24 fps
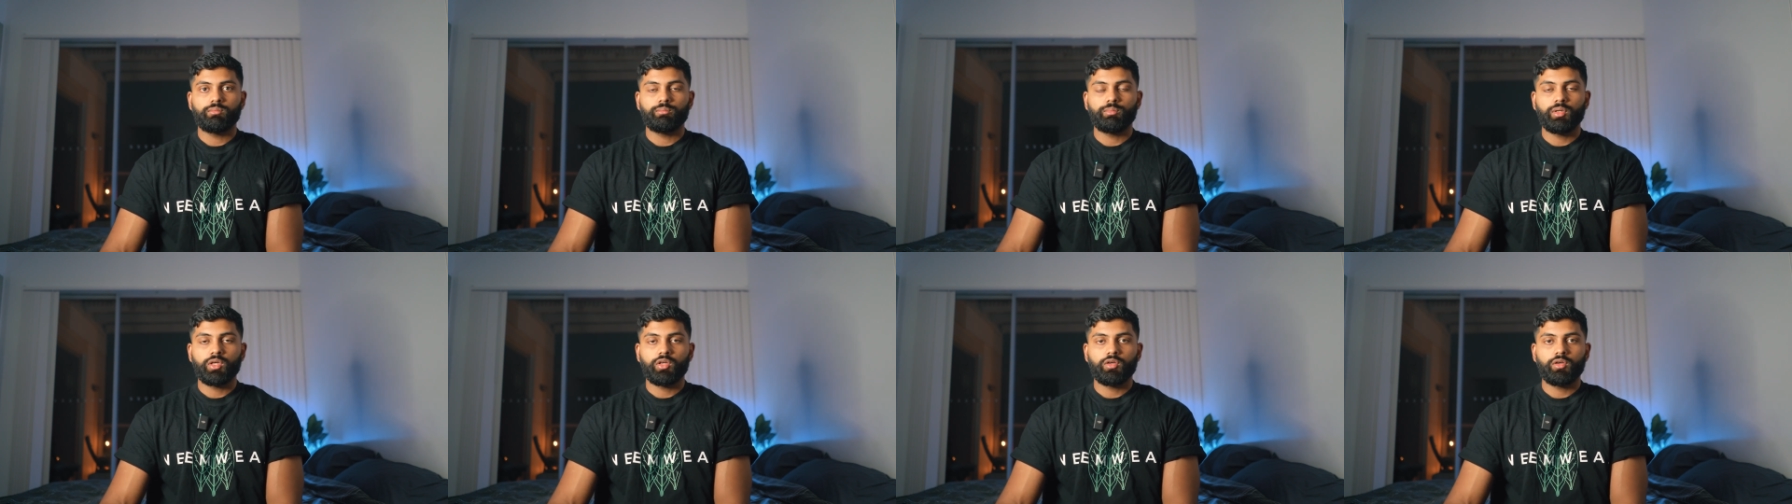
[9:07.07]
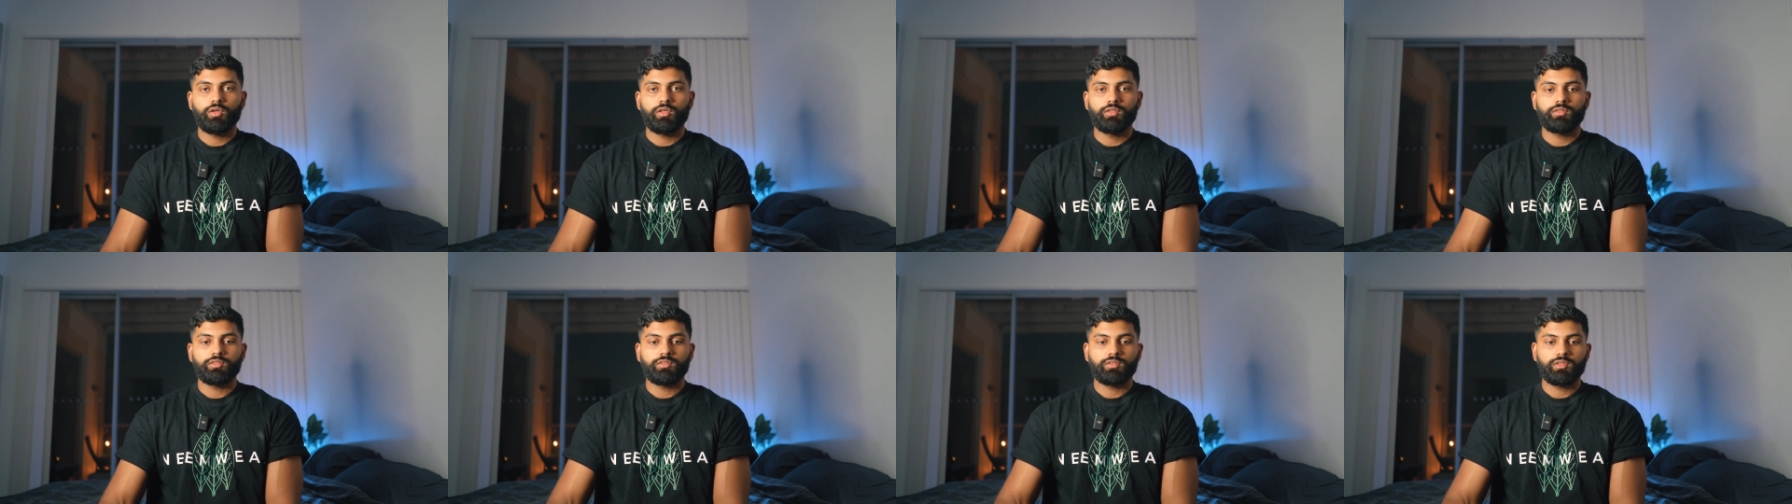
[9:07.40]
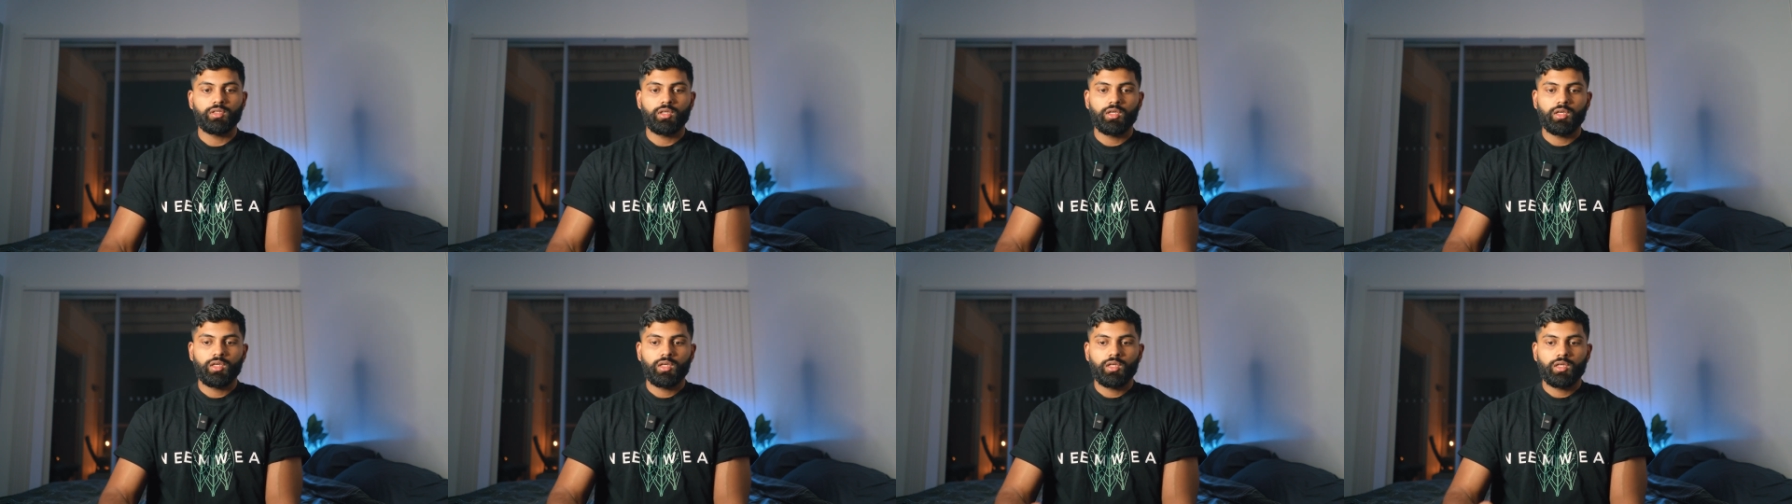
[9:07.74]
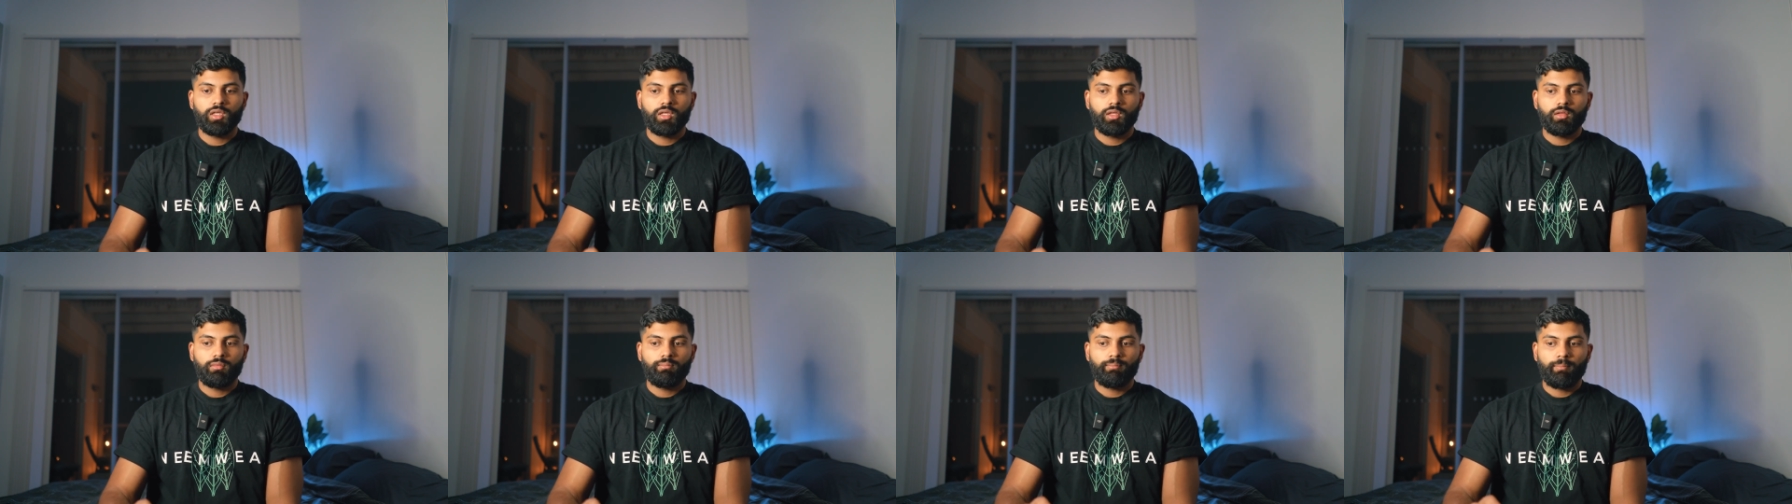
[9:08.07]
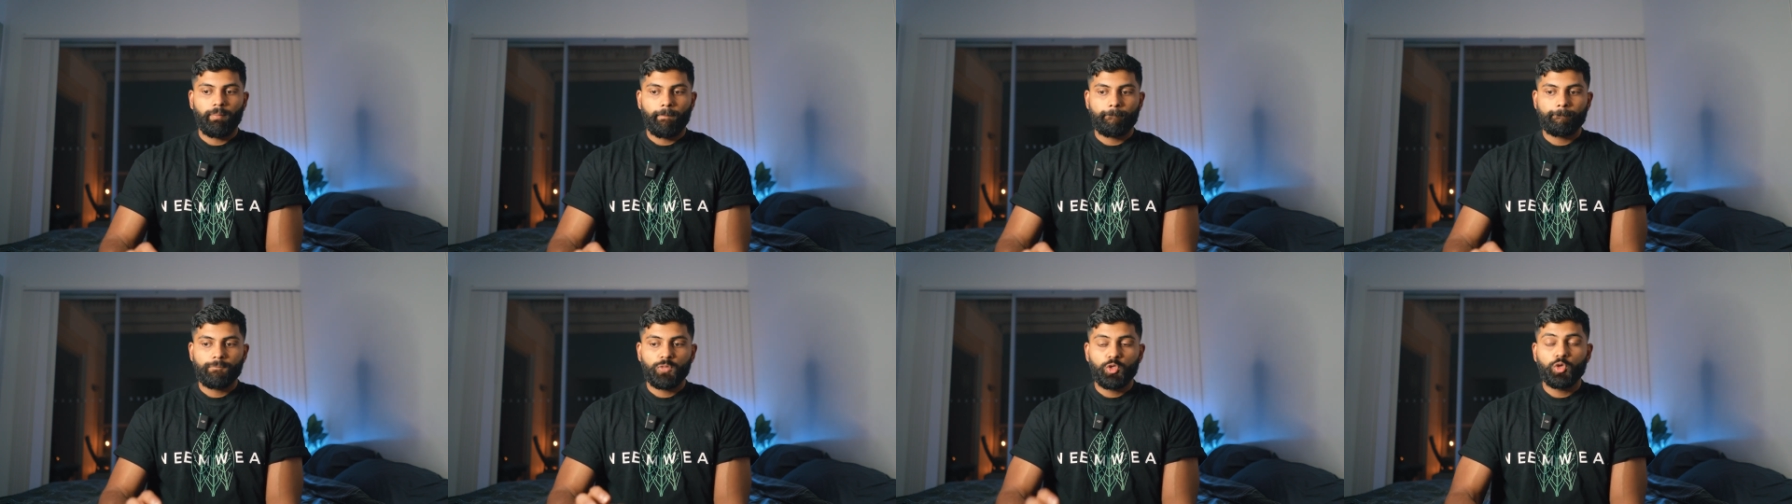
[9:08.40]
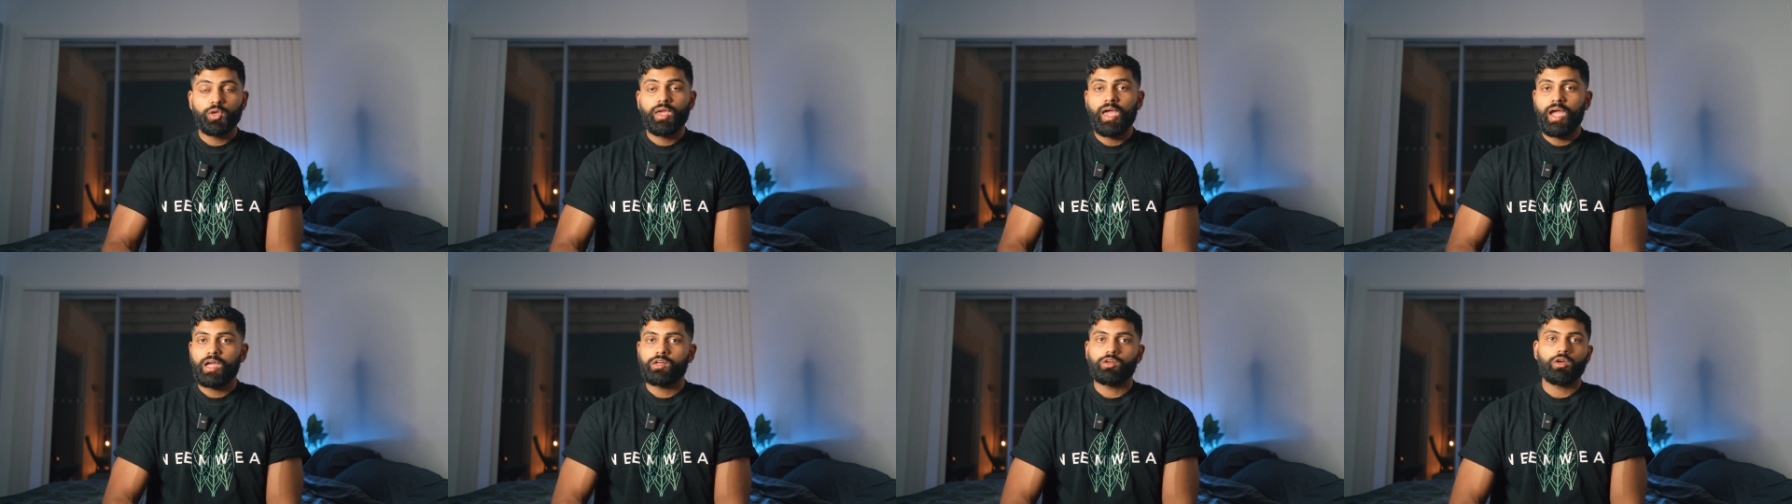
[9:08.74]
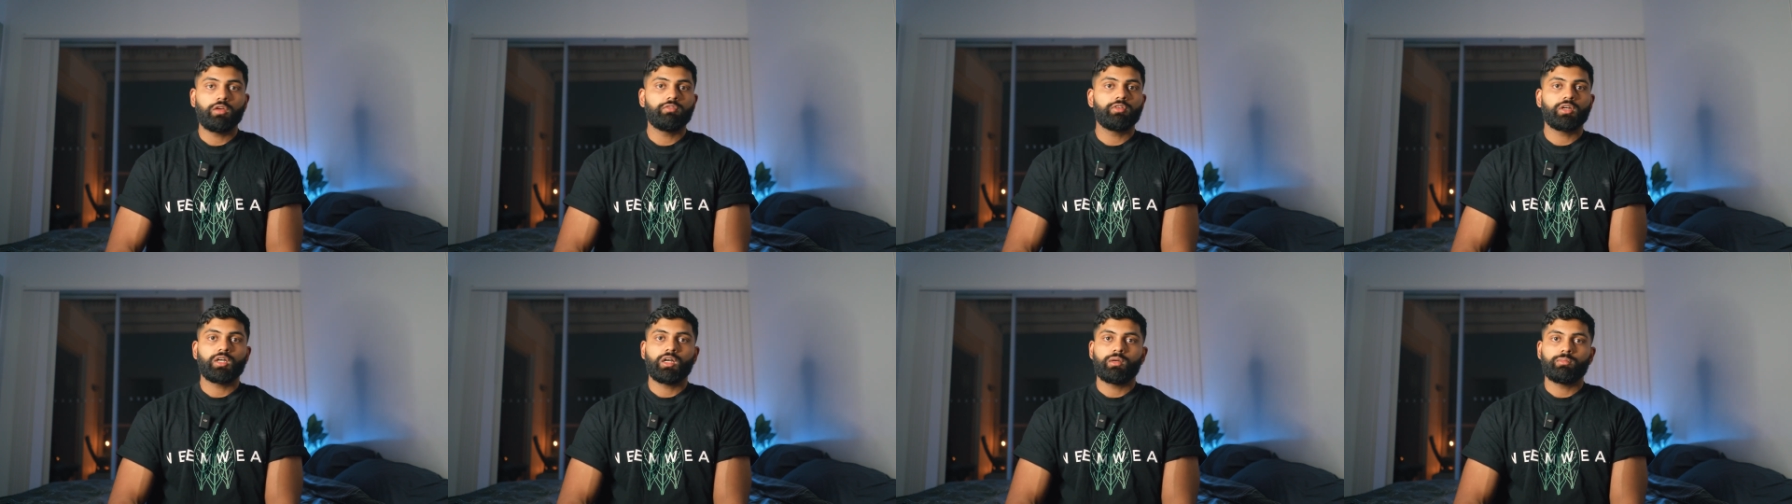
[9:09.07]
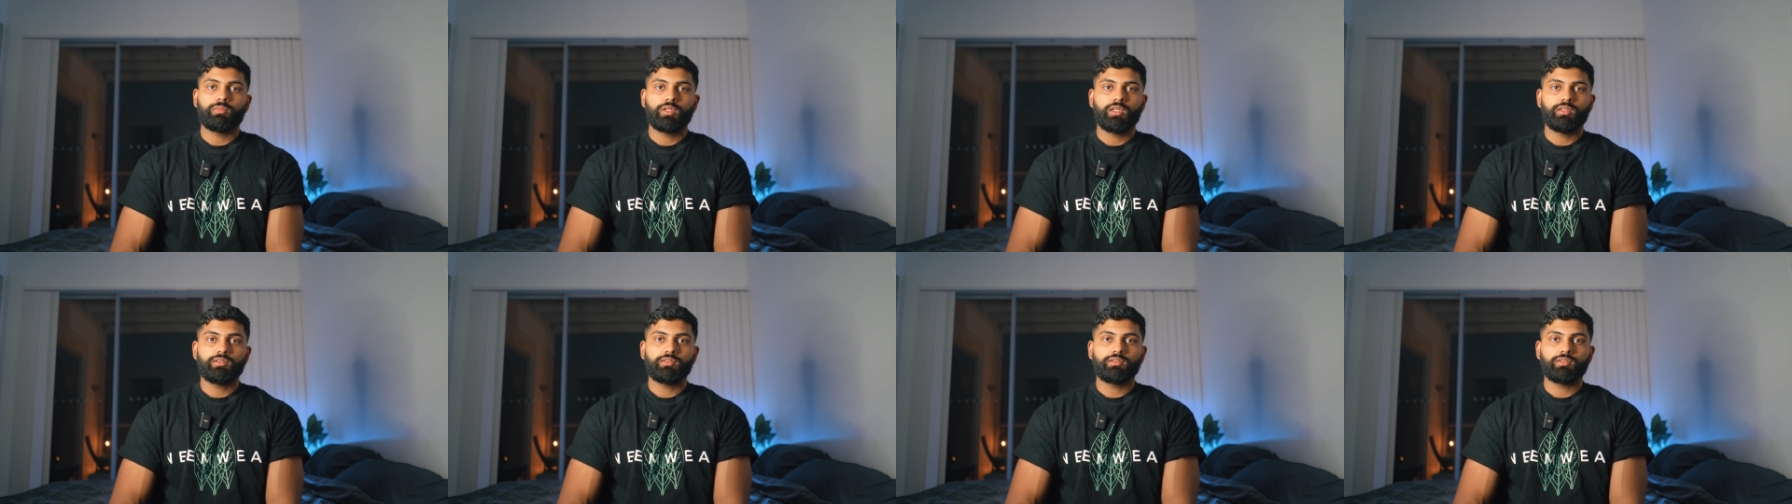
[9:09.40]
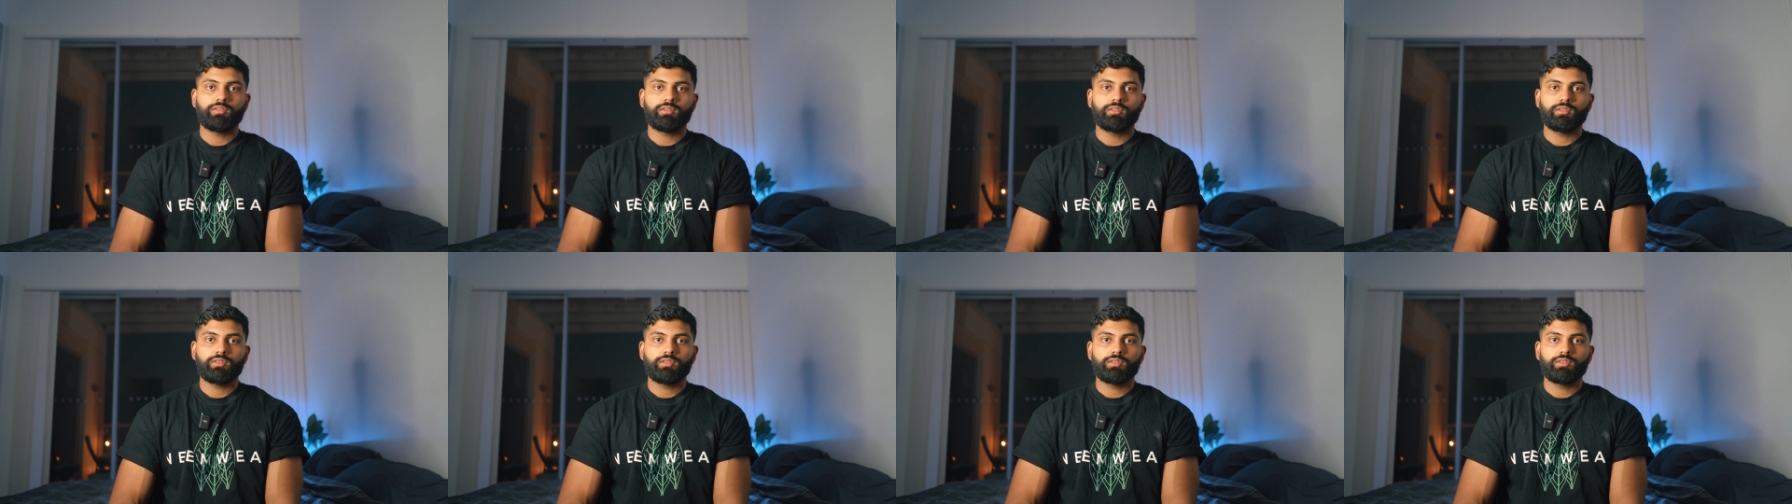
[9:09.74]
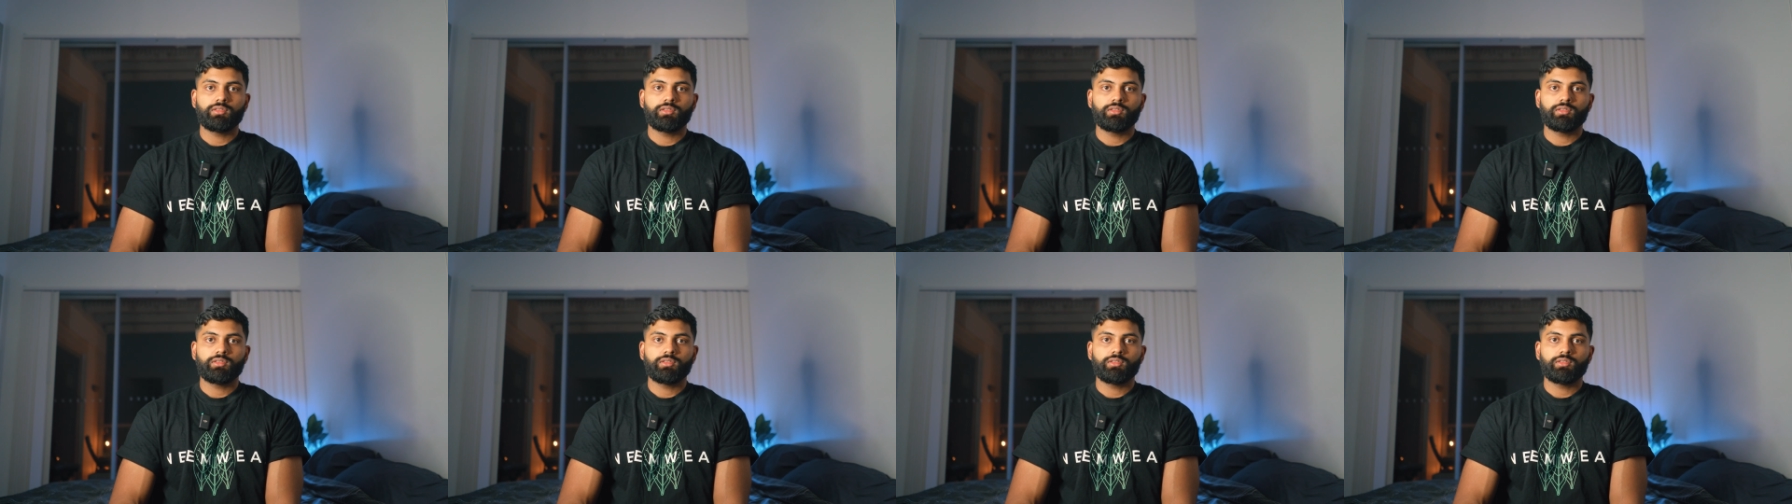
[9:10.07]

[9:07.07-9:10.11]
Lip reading: Because you can overcome this.